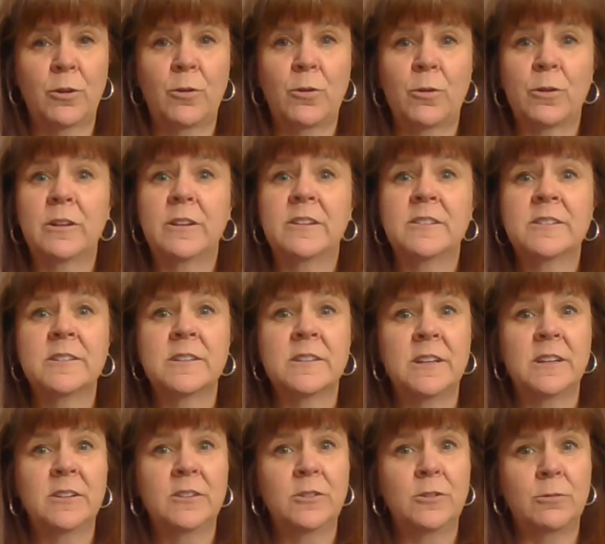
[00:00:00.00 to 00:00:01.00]
or
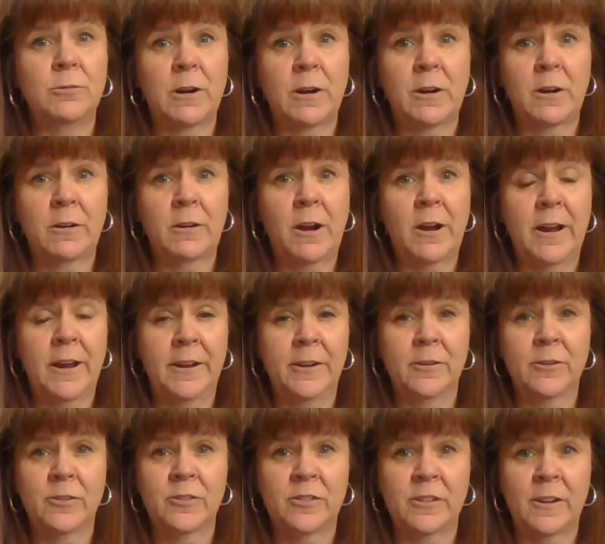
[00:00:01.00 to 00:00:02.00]
listening to our
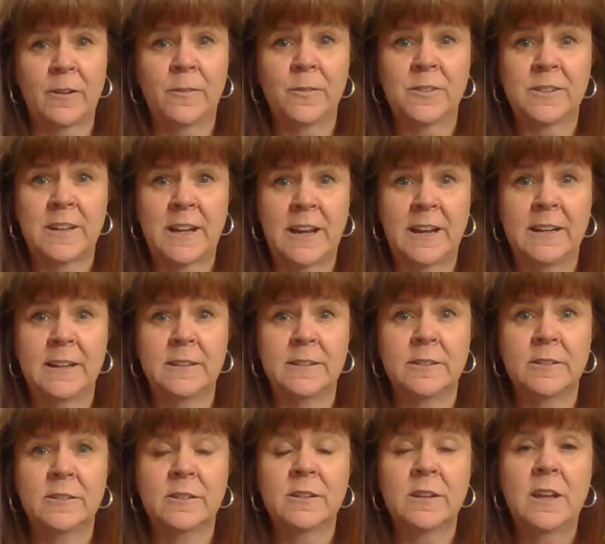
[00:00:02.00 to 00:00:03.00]
higher self's
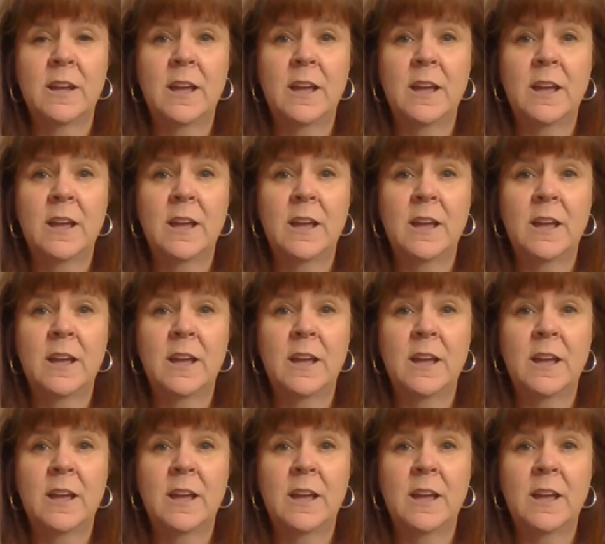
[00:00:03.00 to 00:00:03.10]
guidance.